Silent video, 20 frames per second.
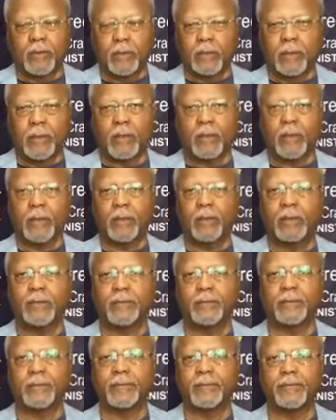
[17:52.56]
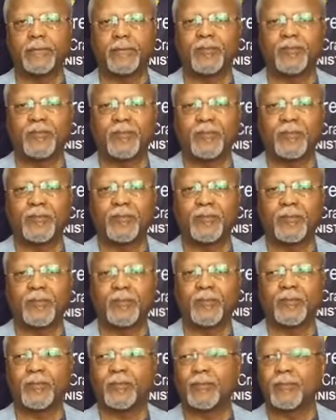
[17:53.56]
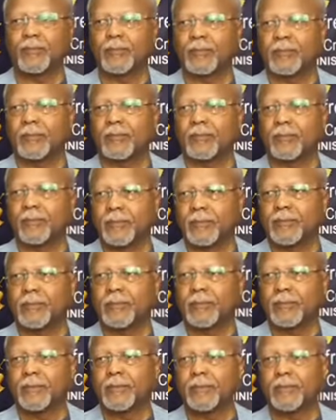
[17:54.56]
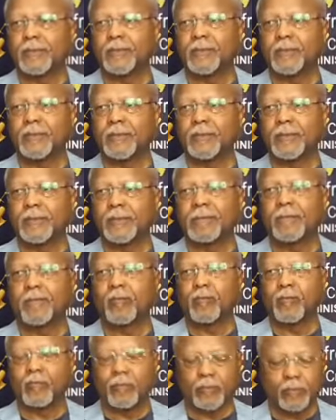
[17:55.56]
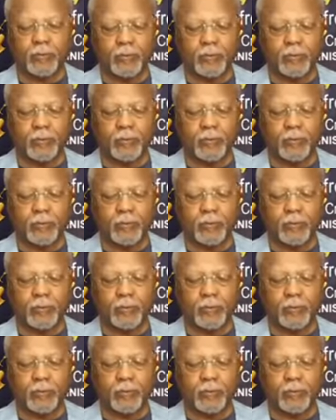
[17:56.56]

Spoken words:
(not speaking)